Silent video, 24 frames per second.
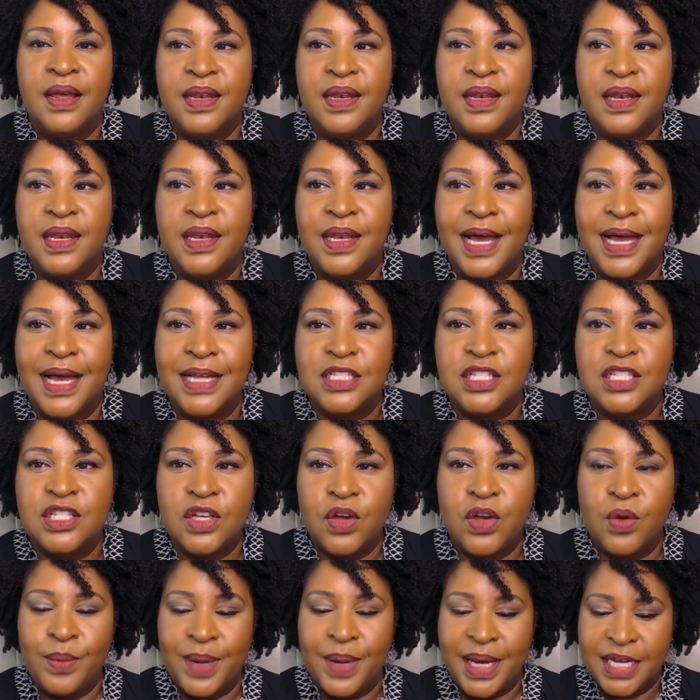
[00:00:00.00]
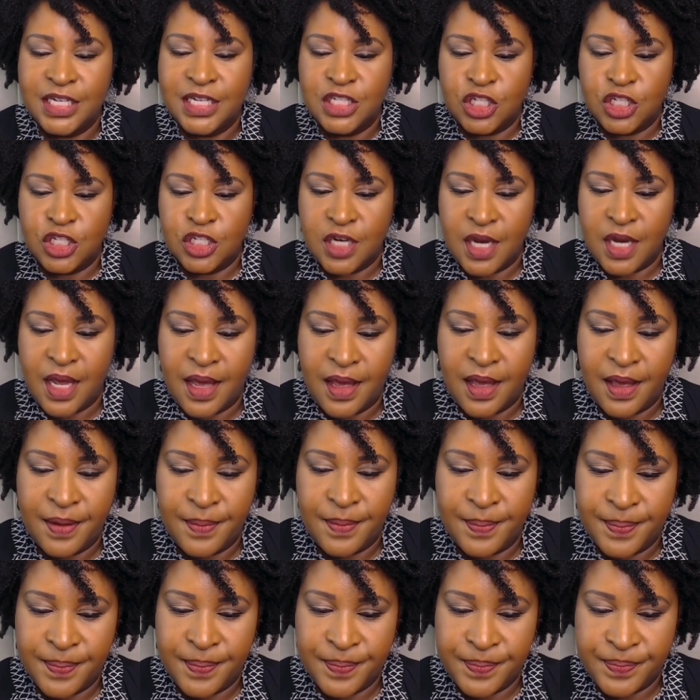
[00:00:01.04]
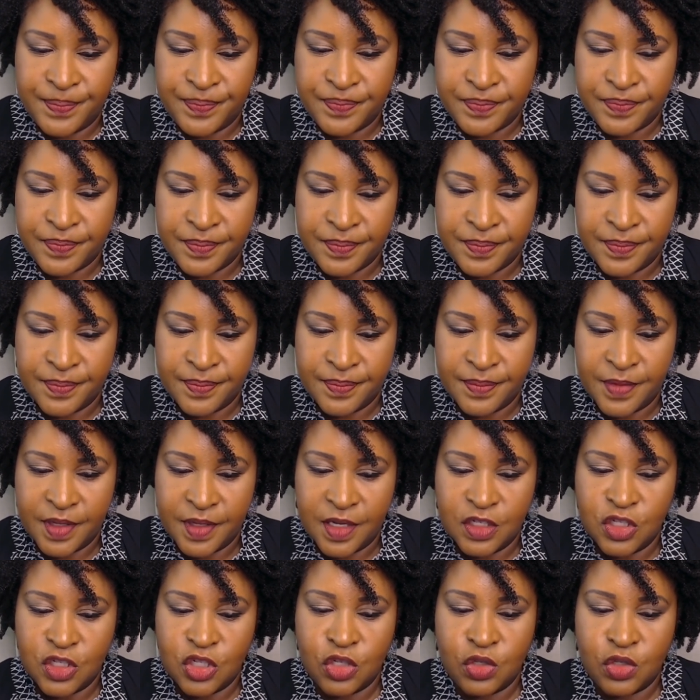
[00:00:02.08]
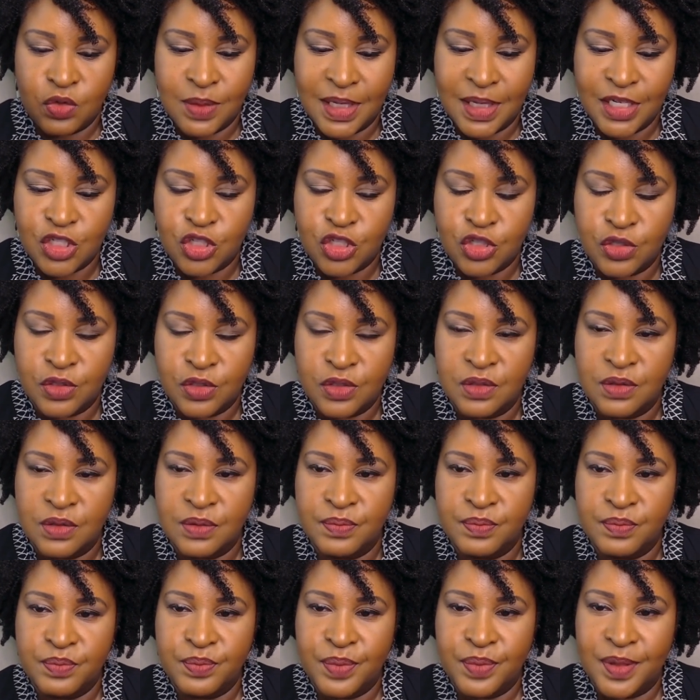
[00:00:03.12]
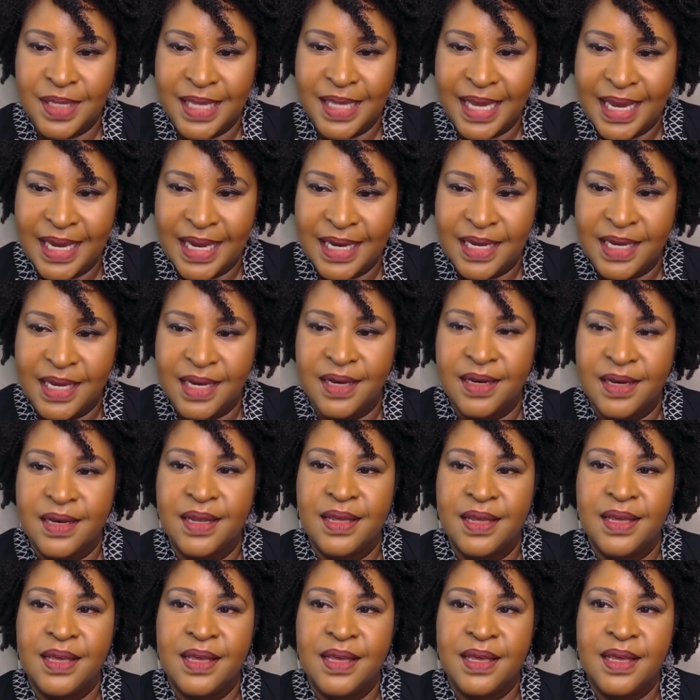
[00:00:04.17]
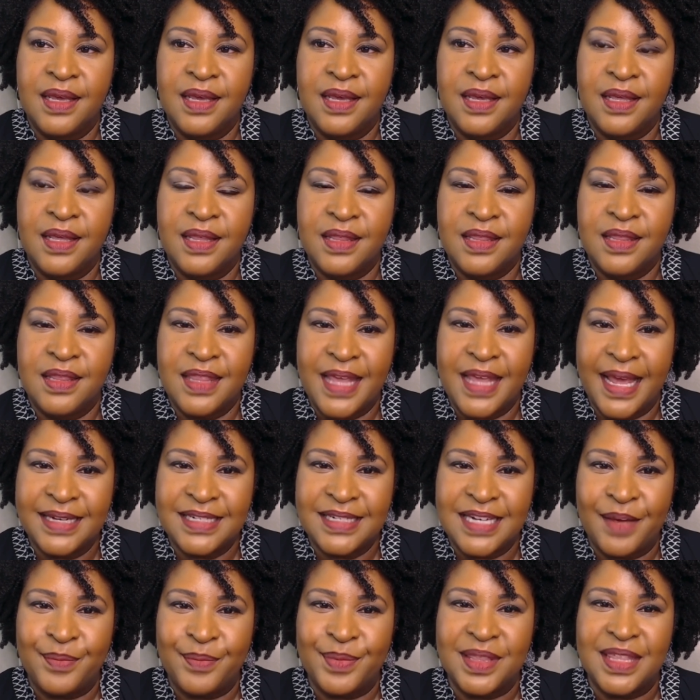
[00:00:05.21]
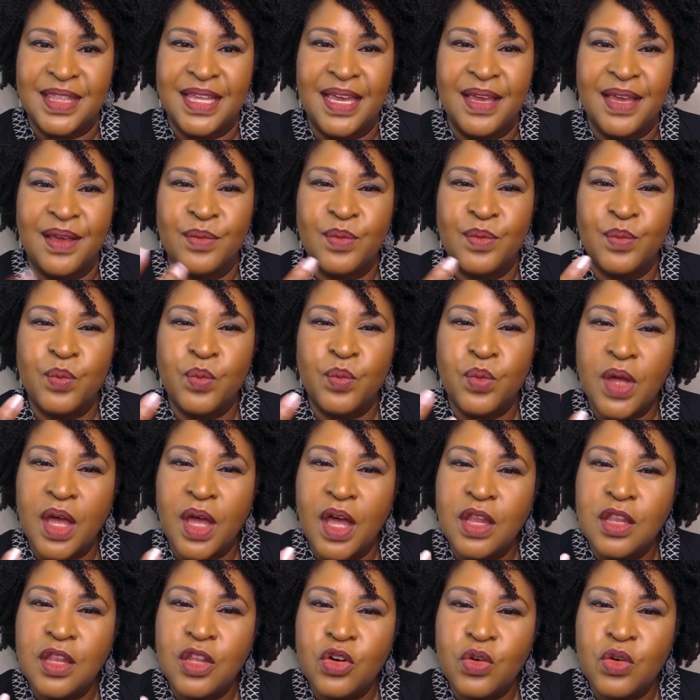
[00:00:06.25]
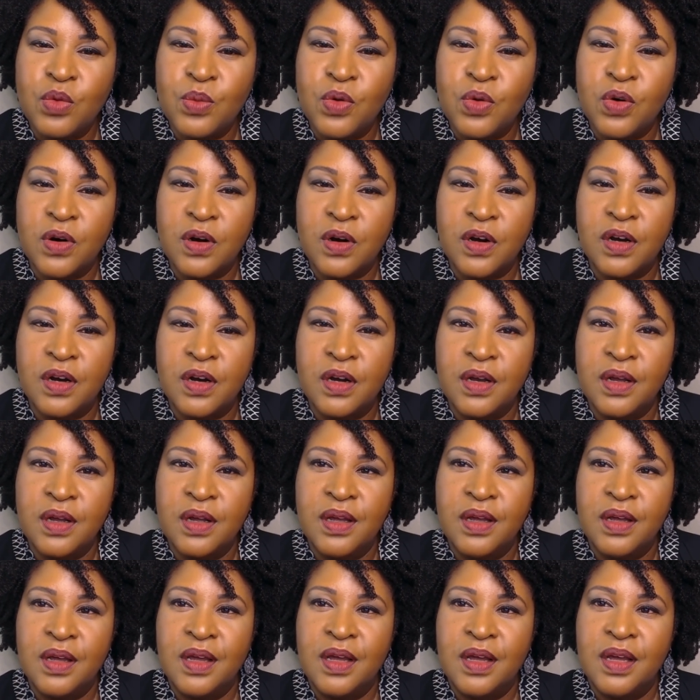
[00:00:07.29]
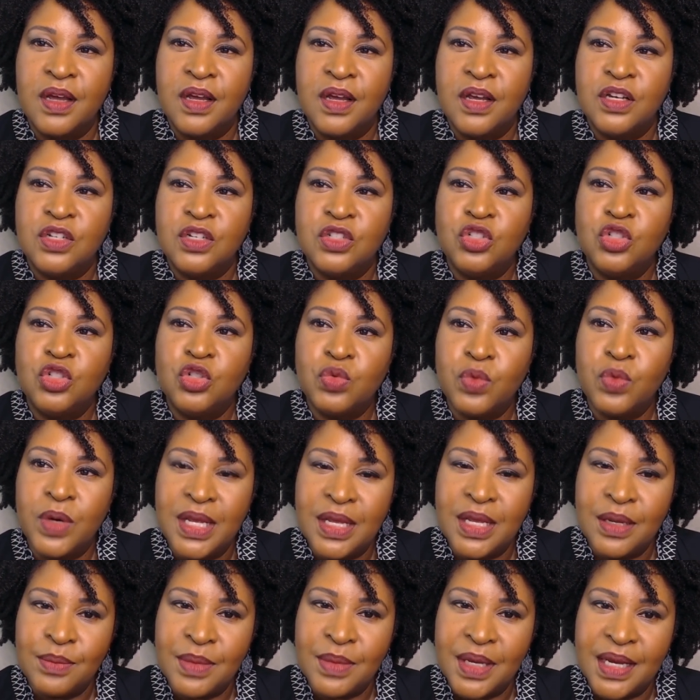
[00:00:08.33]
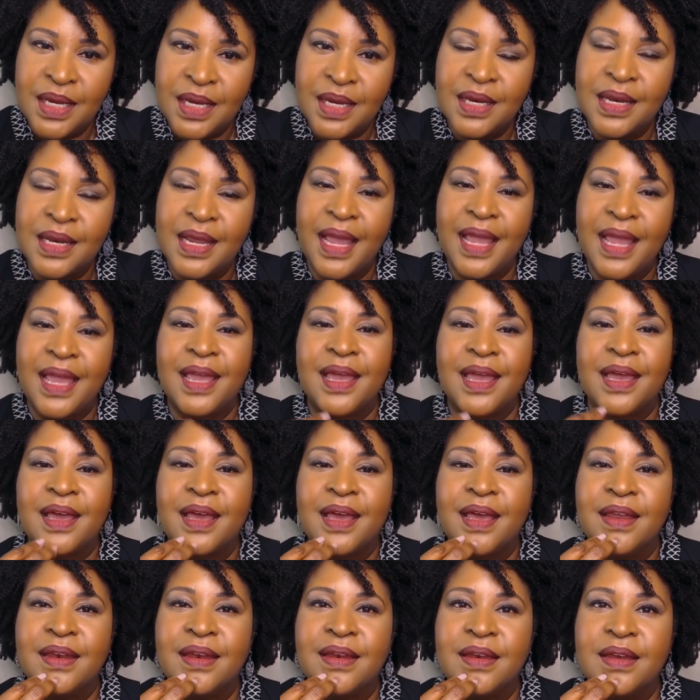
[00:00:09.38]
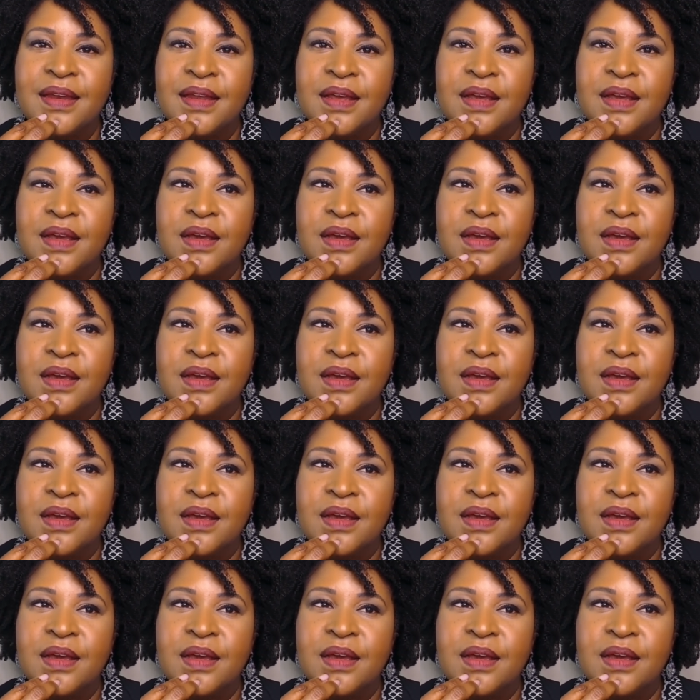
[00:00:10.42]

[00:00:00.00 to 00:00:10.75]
not so much um, structured planning, that type of thing, a little more dreaming and